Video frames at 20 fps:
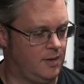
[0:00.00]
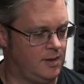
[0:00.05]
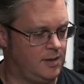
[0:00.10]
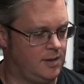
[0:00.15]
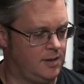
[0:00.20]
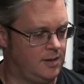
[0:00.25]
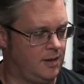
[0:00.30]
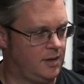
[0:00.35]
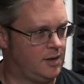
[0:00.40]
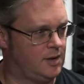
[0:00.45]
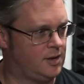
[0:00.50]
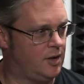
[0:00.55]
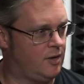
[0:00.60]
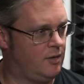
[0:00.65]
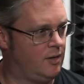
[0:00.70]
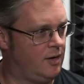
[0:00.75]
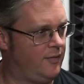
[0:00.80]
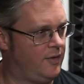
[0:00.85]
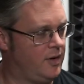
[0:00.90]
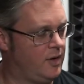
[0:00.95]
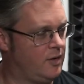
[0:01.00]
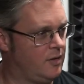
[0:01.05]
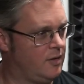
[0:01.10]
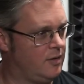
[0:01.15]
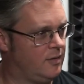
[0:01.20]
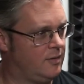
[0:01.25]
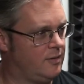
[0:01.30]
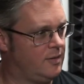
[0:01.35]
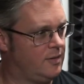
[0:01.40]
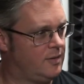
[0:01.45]
is the control over
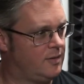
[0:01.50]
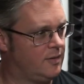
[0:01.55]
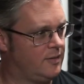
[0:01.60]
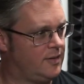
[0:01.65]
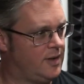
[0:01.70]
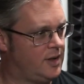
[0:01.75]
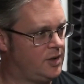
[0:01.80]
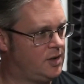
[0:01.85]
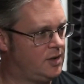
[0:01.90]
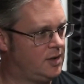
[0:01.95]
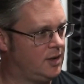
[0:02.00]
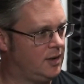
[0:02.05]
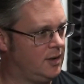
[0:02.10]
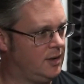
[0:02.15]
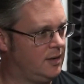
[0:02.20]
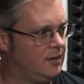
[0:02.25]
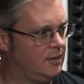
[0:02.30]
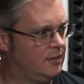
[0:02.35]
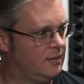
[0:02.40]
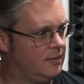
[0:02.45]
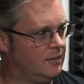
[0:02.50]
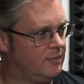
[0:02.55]
your sort of digital